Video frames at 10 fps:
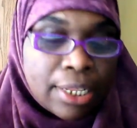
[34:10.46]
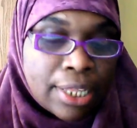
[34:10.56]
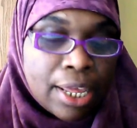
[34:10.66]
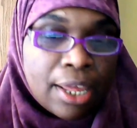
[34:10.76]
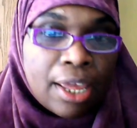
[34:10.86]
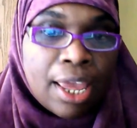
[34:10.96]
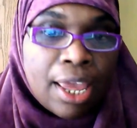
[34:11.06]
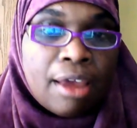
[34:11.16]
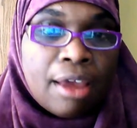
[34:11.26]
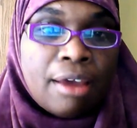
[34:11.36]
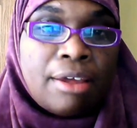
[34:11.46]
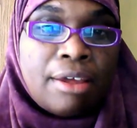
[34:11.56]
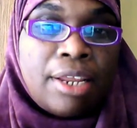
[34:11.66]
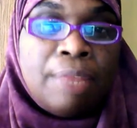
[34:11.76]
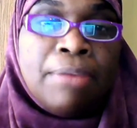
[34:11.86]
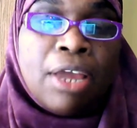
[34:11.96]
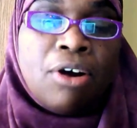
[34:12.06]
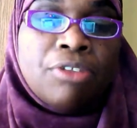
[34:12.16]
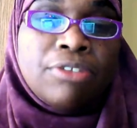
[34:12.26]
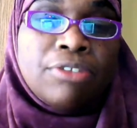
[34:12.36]
that NBA
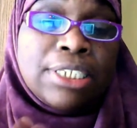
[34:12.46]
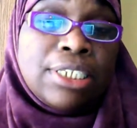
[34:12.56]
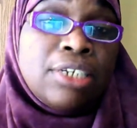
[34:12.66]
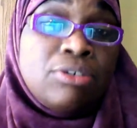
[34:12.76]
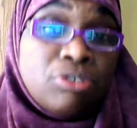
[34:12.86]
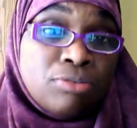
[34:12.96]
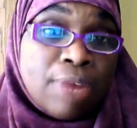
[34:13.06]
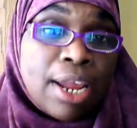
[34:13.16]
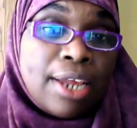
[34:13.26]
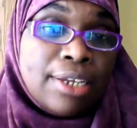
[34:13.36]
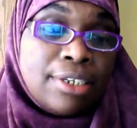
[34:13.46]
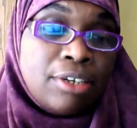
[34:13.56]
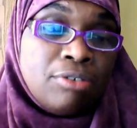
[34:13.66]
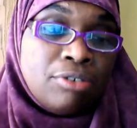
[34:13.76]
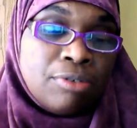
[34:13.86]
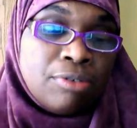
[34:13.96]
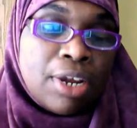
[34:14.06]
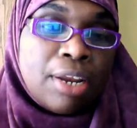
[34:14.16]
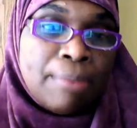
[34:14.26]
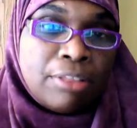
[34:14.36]
authors continue to write and continue to
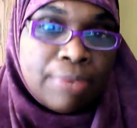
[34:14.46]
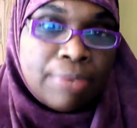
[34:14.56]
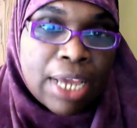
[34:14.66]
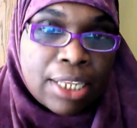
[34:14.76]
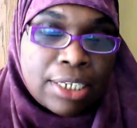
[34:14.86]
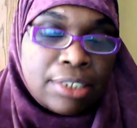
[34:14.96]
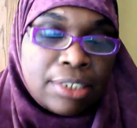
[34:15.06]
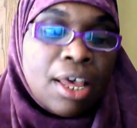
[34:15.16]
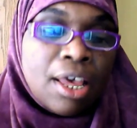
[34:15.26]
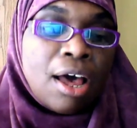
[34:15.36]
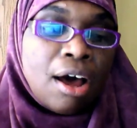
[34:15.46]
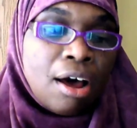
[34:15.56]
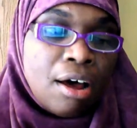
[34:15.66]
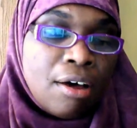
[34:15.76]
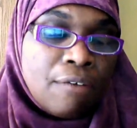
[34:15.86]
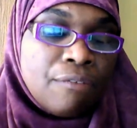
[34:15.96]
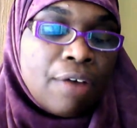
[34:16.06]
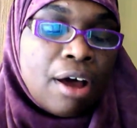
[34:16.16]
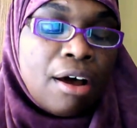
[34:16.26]
write about the realities of